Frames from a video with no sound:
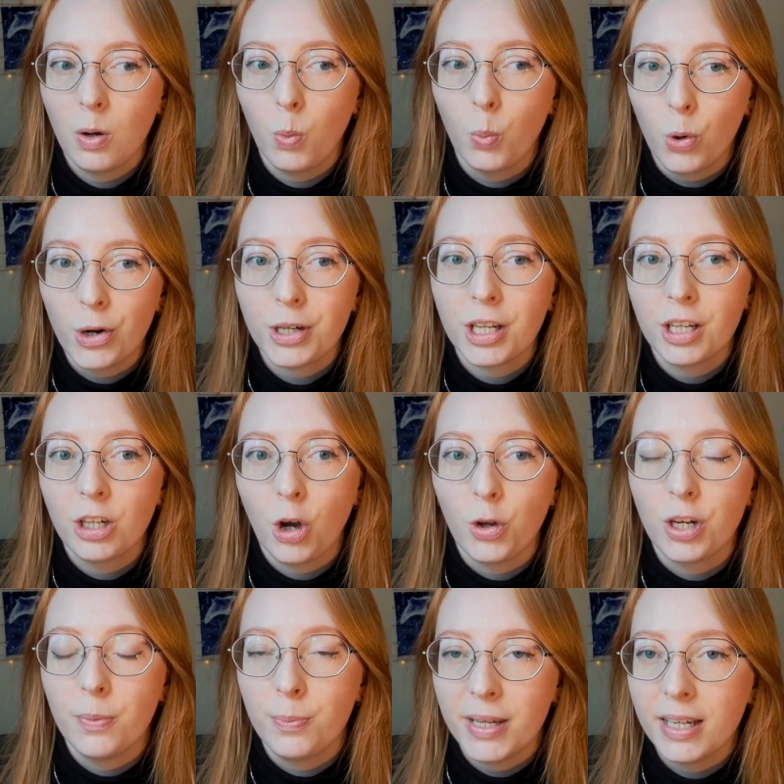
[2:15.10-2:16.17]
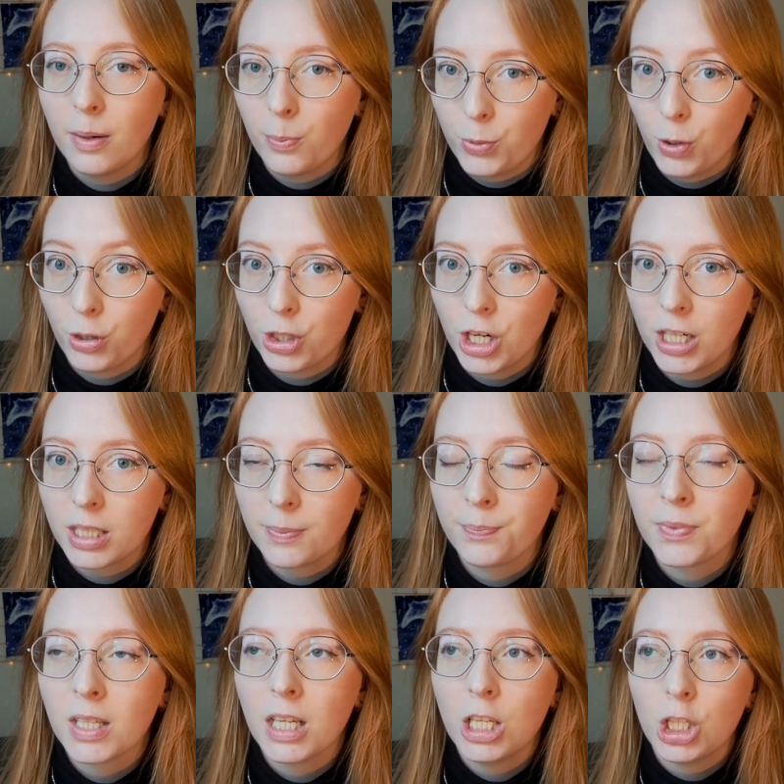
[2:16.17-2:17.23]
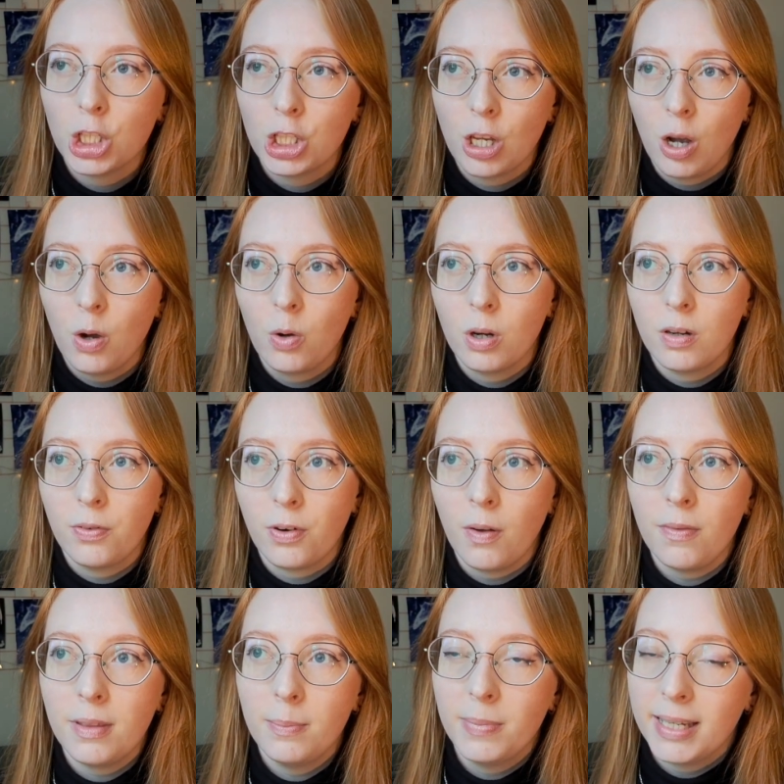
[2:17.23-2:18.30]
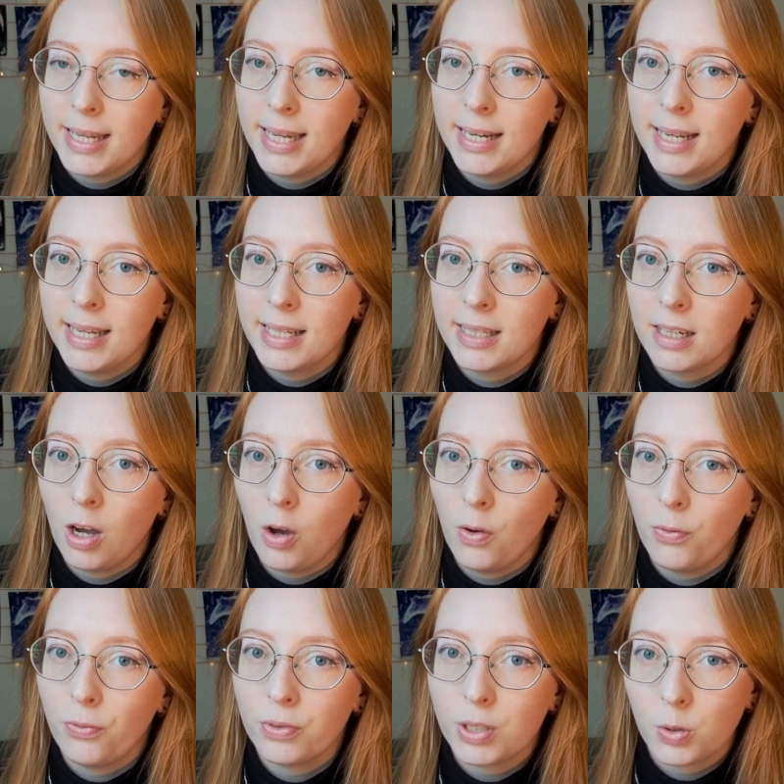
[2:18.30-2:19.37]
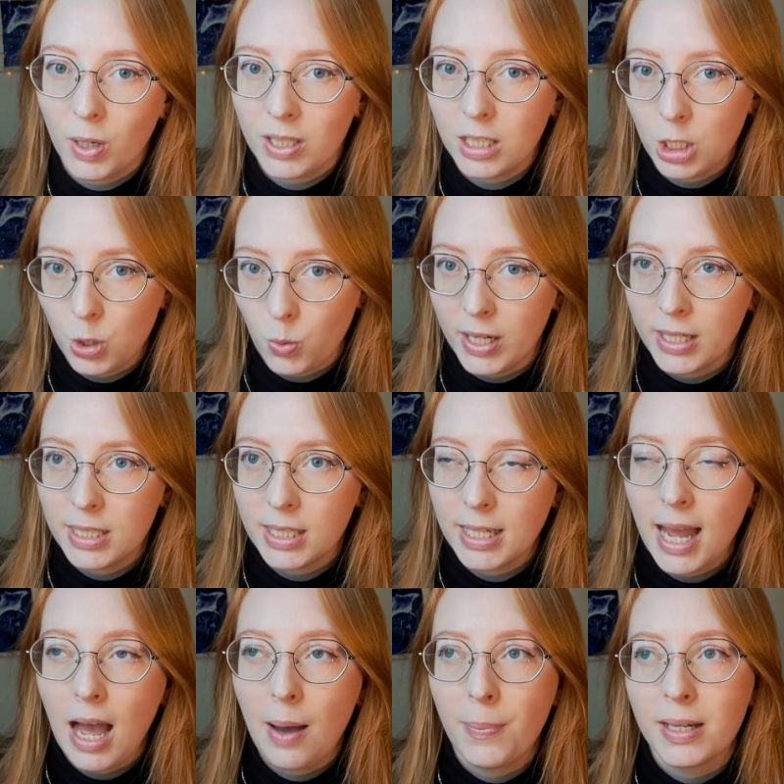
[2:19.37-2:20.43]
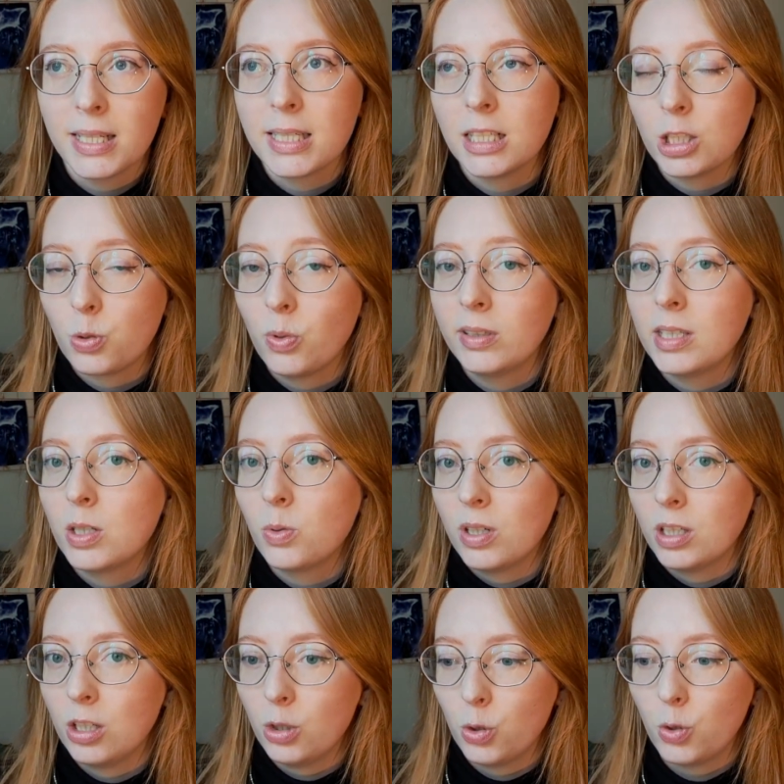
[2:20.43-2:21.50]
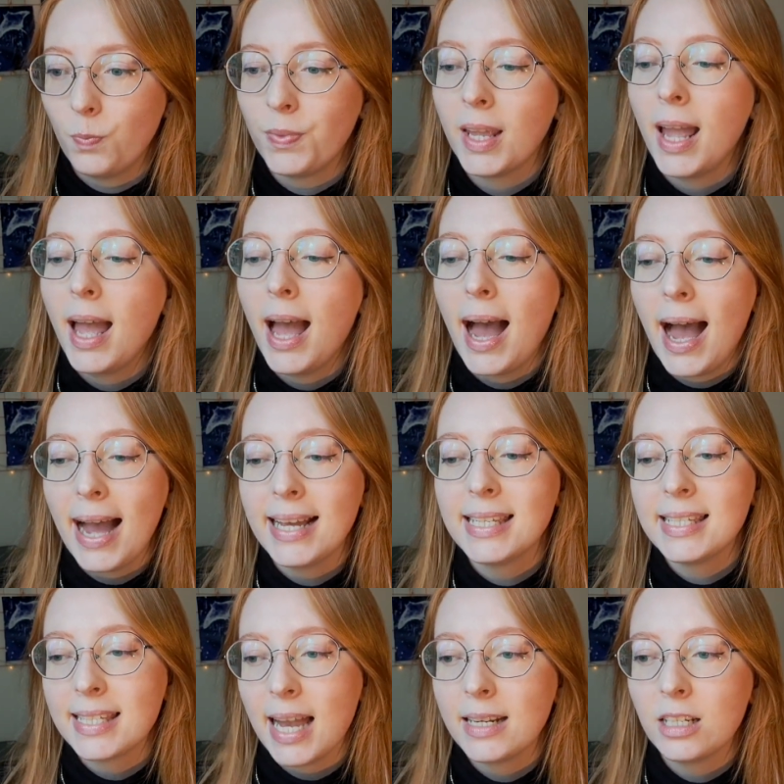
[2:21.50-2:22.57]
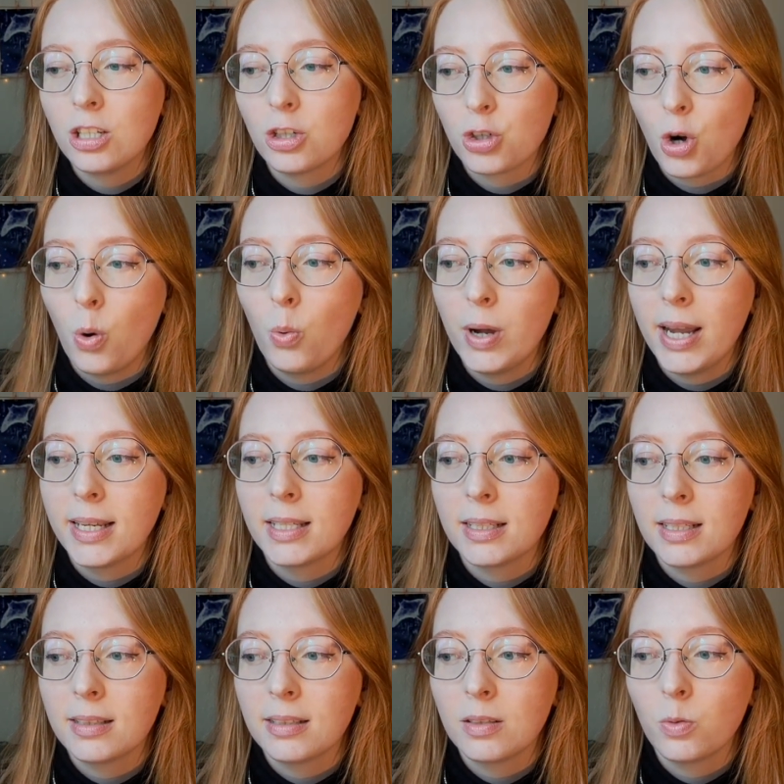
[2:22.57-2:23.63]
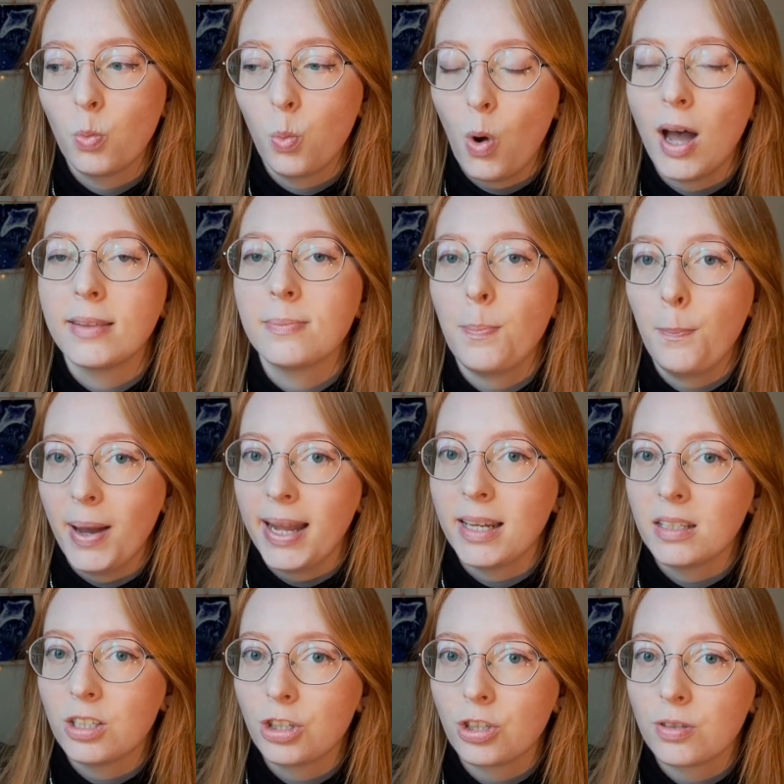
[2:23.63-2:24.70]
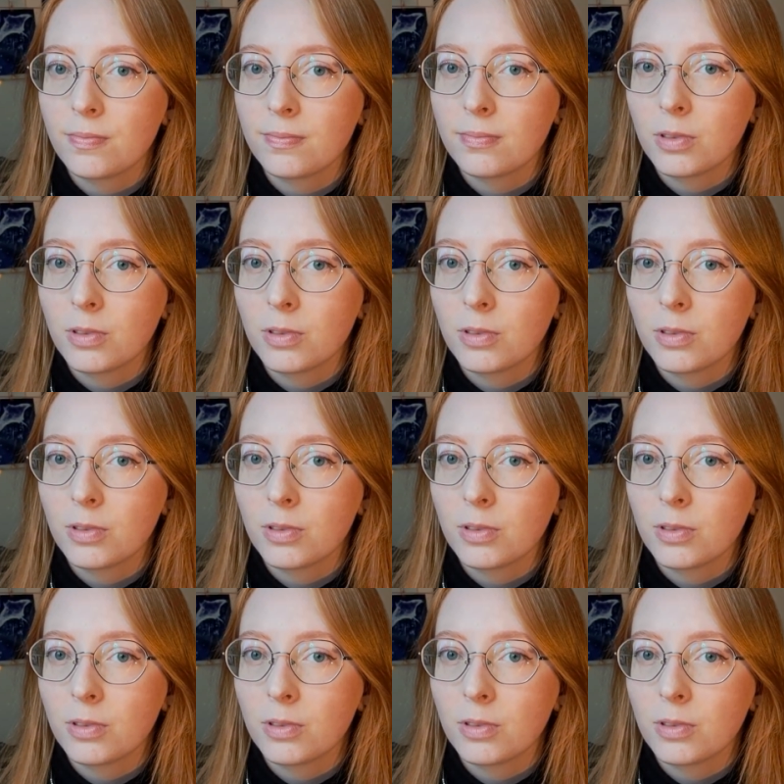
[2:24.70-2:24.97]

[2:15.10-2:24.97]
working on a bigger project. So from the beginning of 2020 up until 2022, I started drawing one-page